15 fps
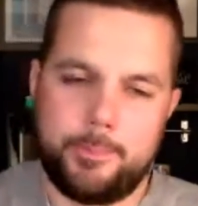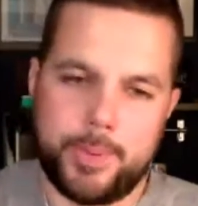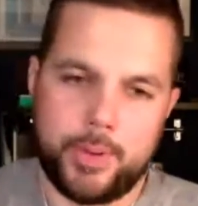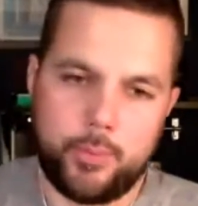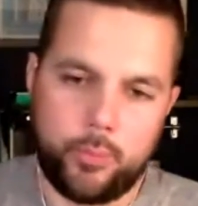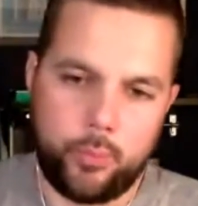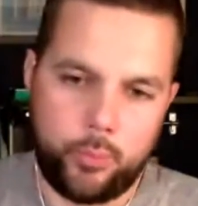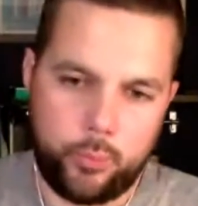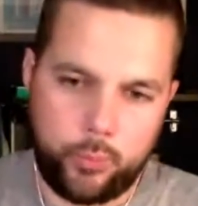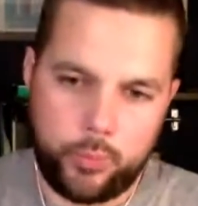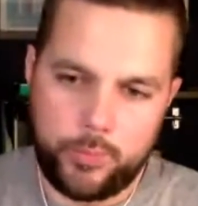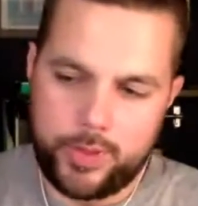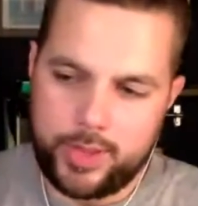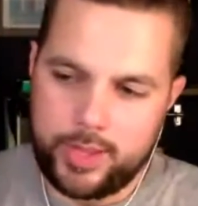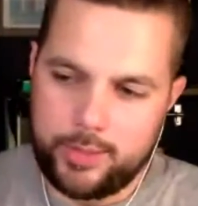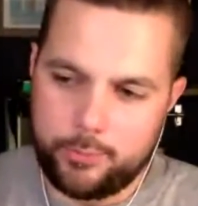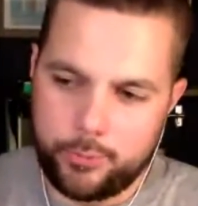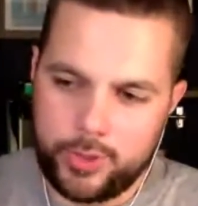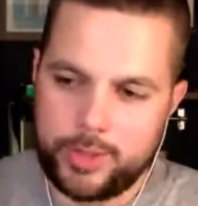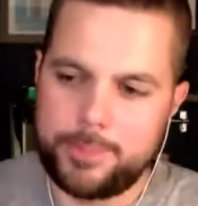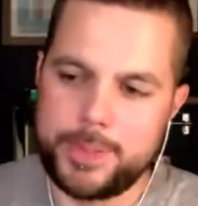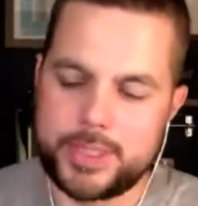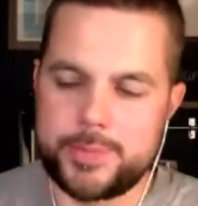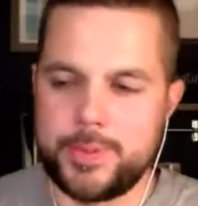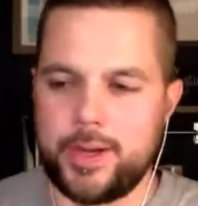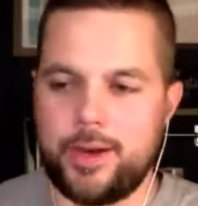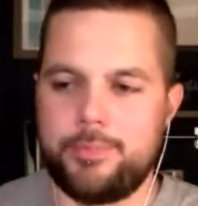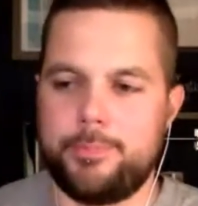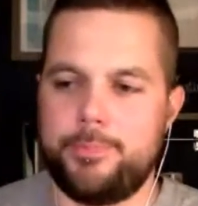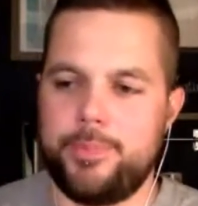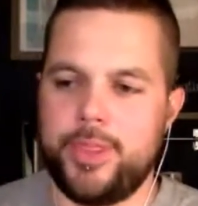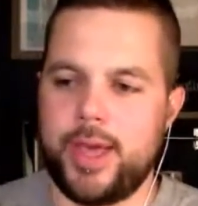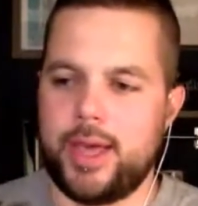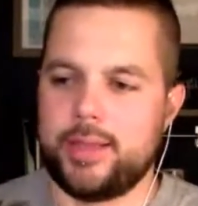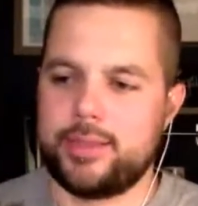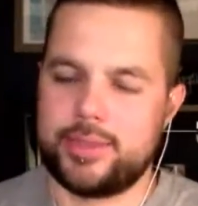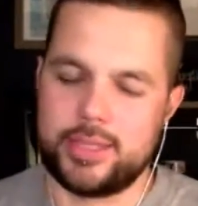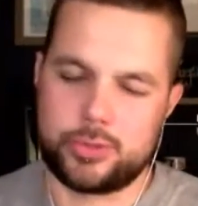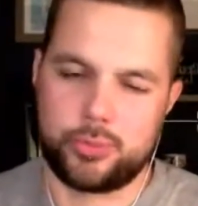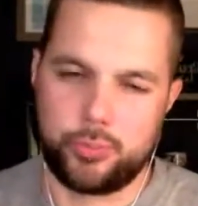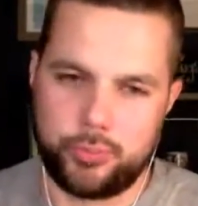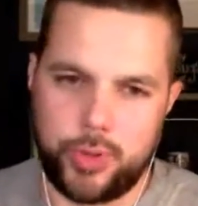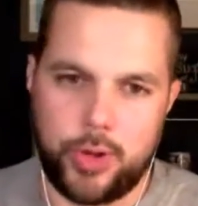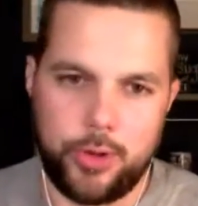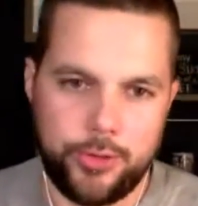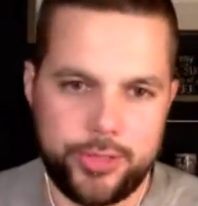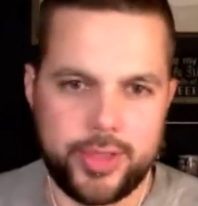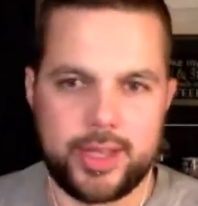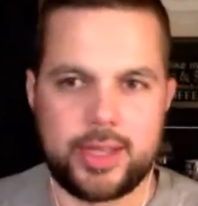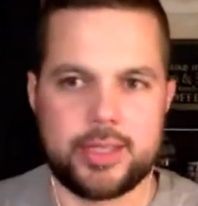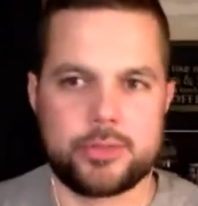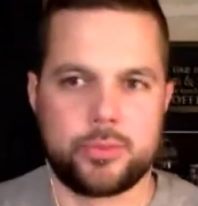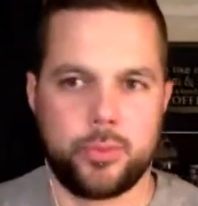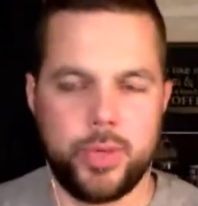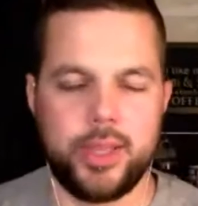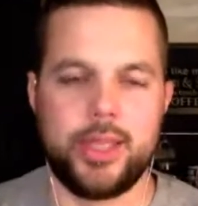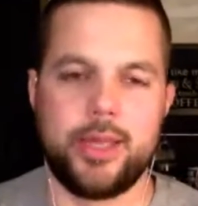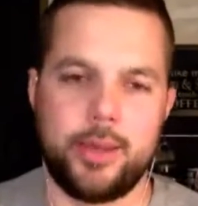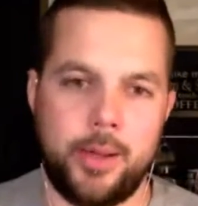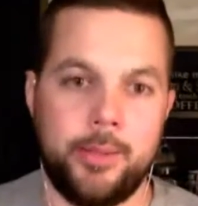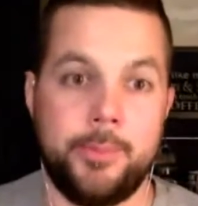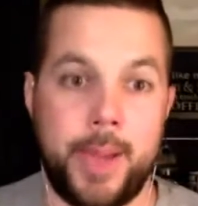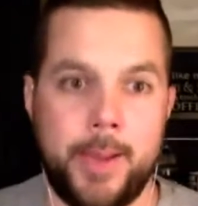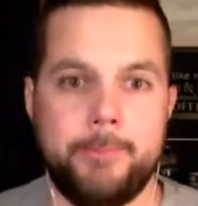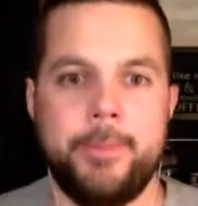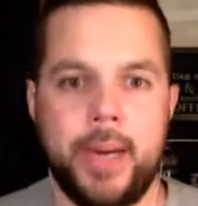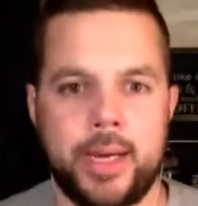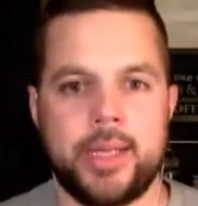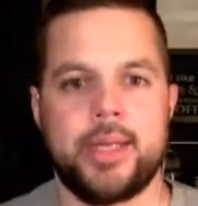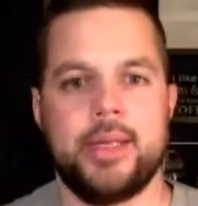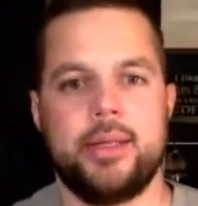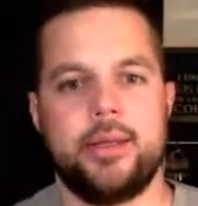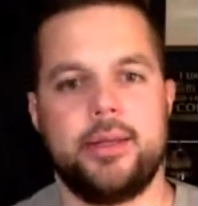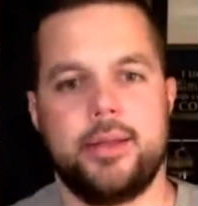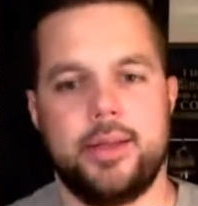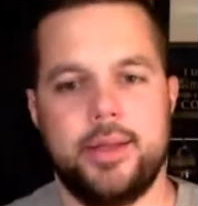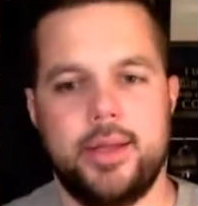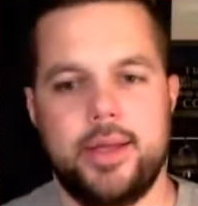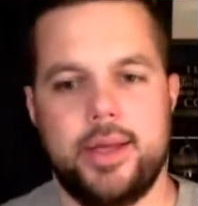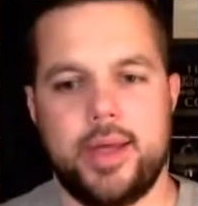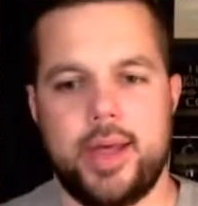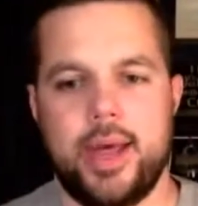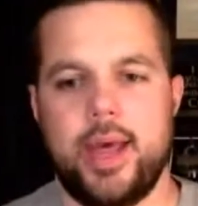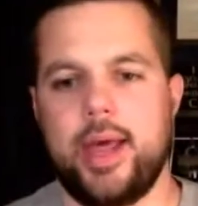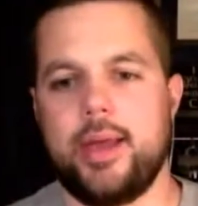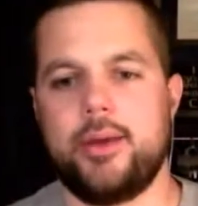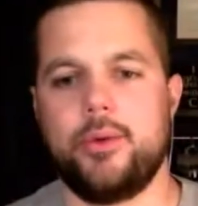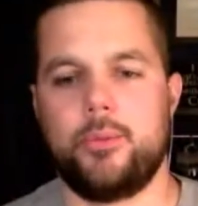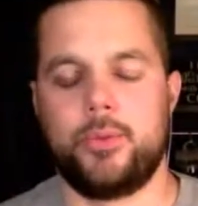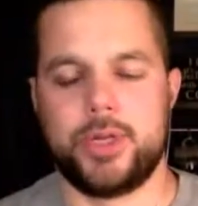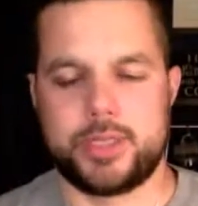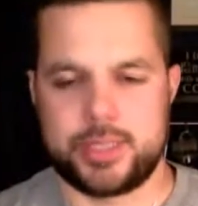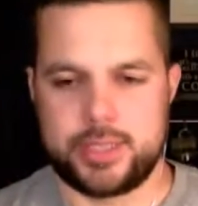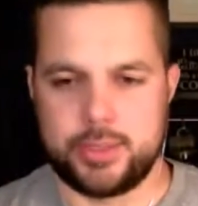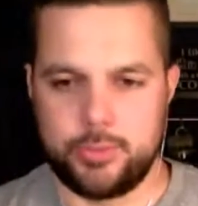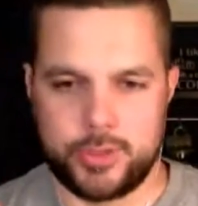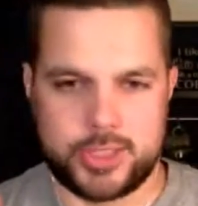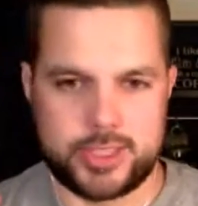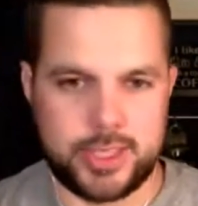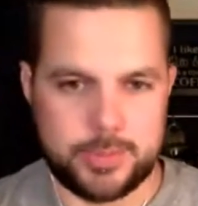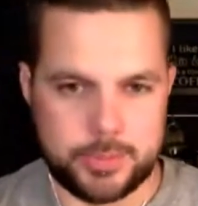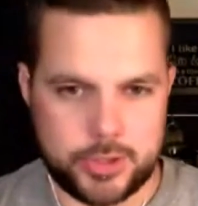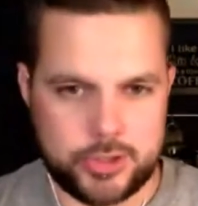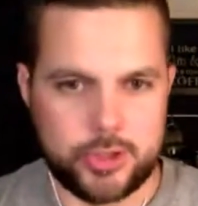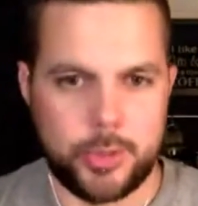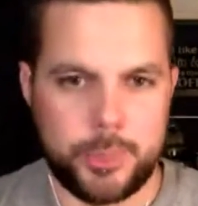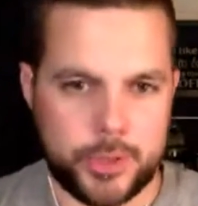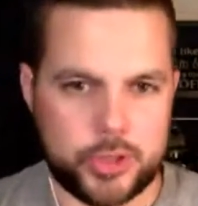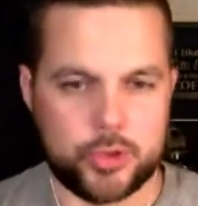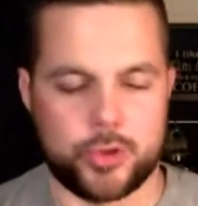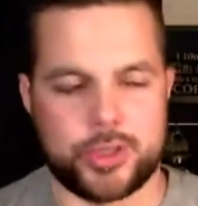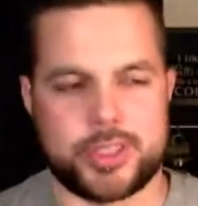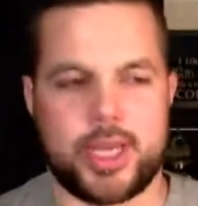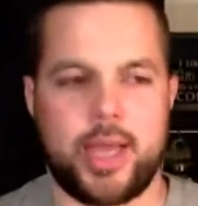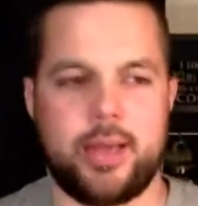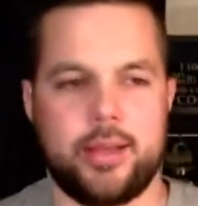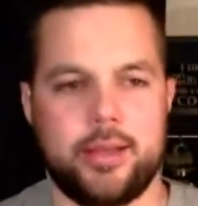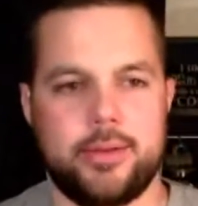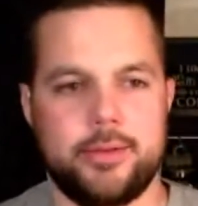But it really pissed me off that this whole thing is really all about money, and which seems super short-sighted.